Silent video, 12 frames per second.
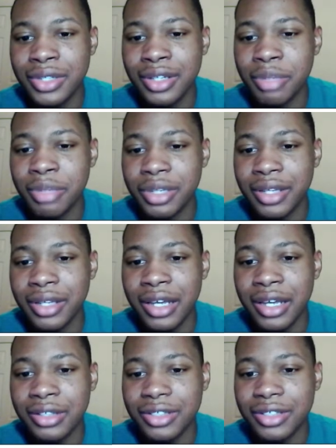an English
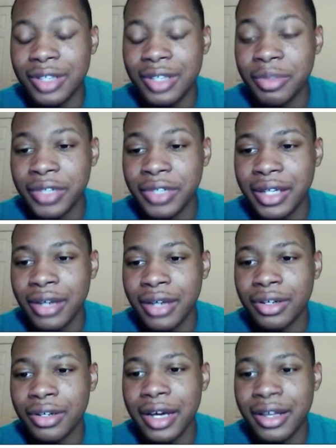summary at
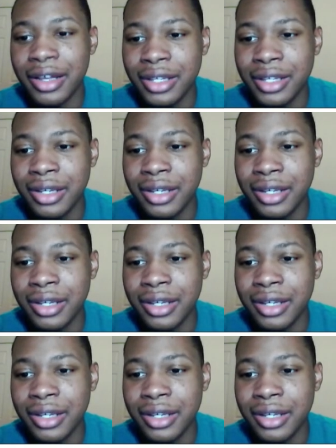the end.